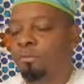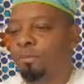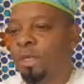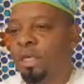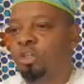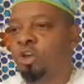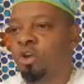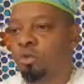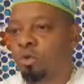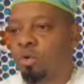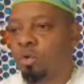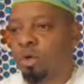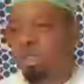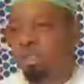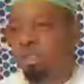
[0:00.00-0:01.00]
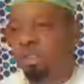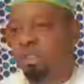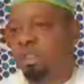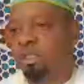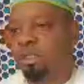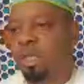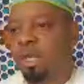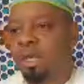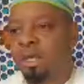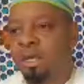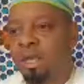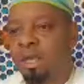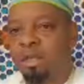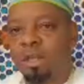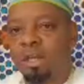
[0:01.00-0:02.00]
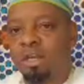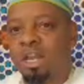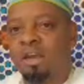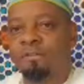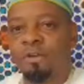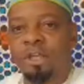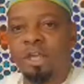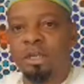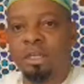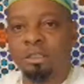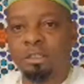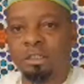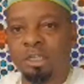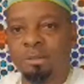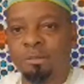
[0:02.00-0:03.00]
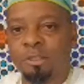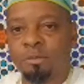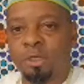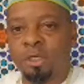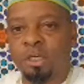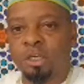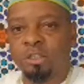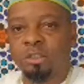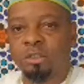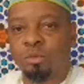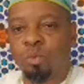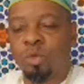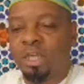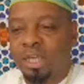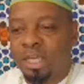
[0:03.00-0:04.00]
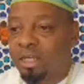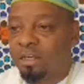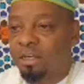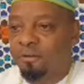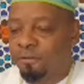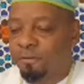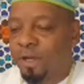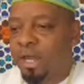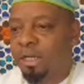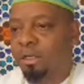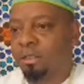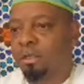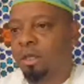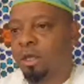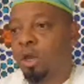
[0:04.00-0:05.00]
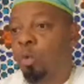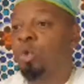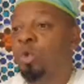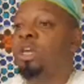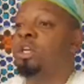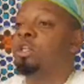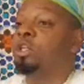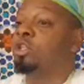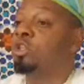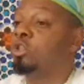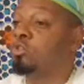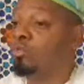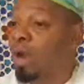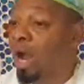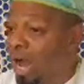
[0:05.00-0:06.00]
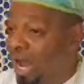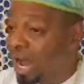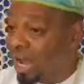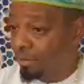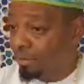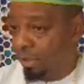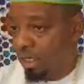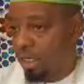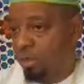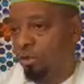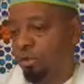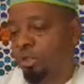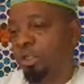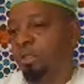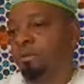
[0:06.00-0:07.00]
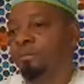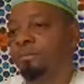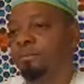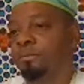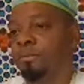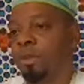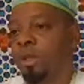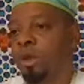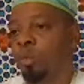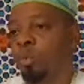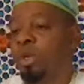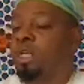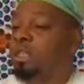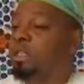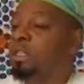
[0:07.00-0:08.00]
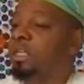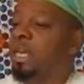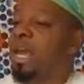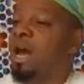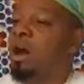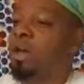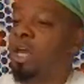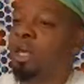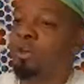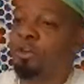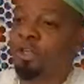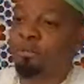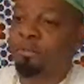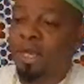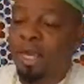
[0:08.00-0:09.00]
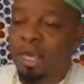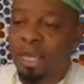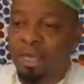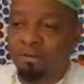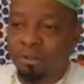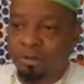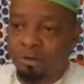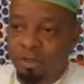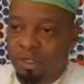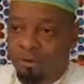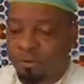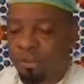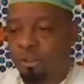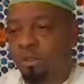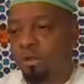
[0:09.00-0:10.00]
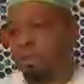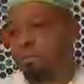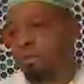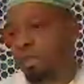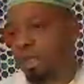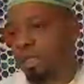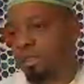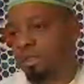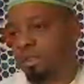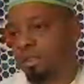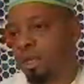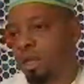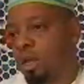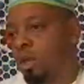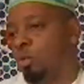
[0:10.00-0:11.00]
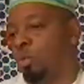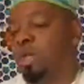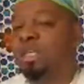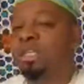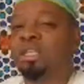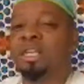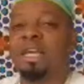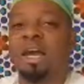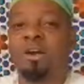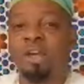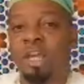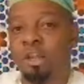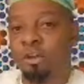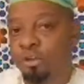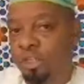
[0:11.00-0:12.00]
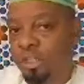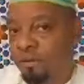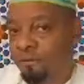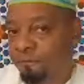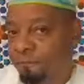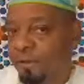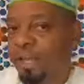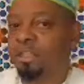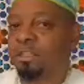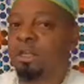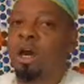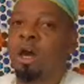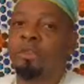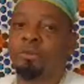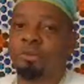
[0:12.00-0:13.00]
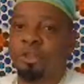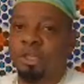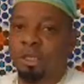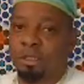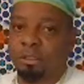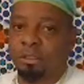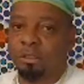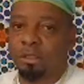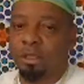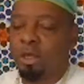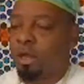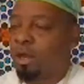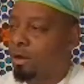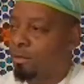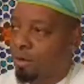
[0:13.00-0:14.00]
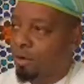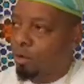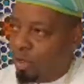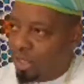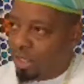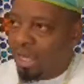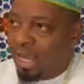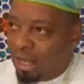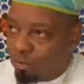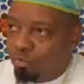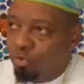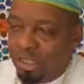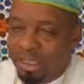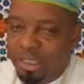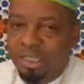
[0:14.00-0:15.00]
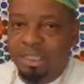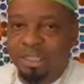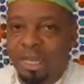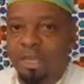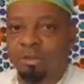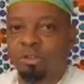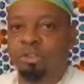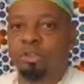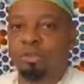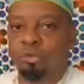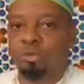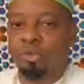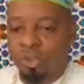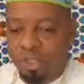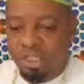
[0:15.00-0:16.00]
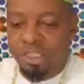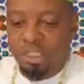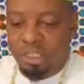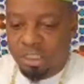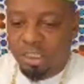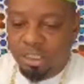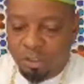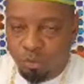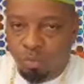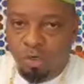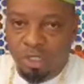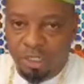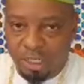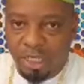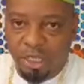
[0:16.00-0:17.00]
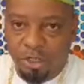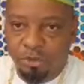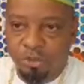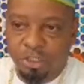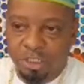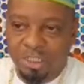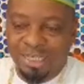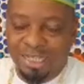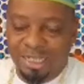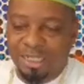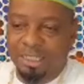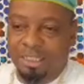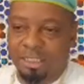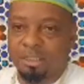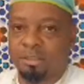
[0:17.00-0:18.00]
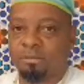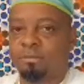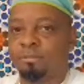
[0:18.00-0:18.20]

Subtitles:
eternal questions and never ending dilemmas because we can't define it. We can describe energy. We can say how energy behaves under different circumstances. We can say how energy affects other things. But we can't really get down to this is what energy is.